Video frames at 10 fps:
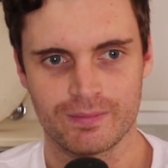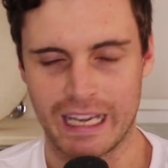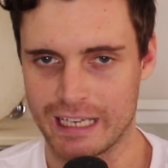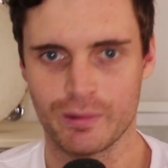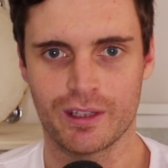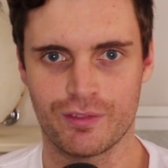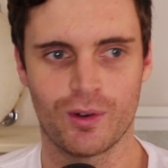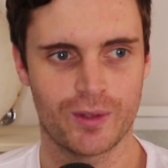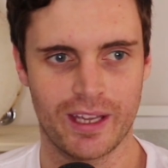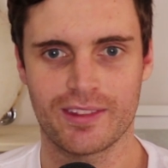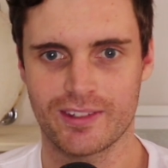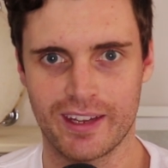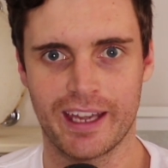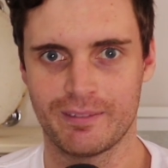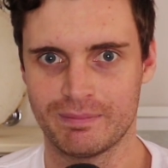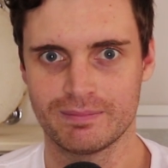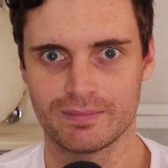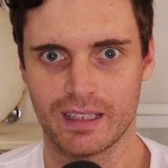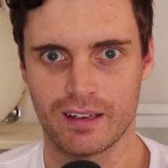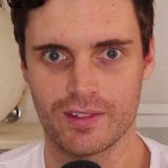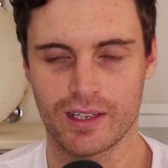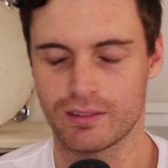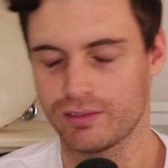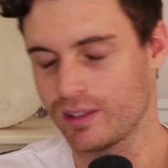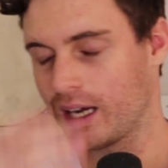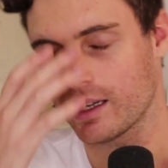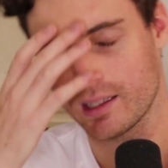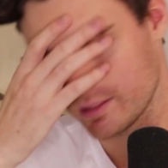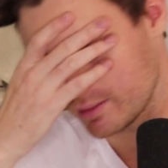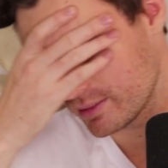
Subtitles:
Henry the 14th's dead. And everyone's like, fuck.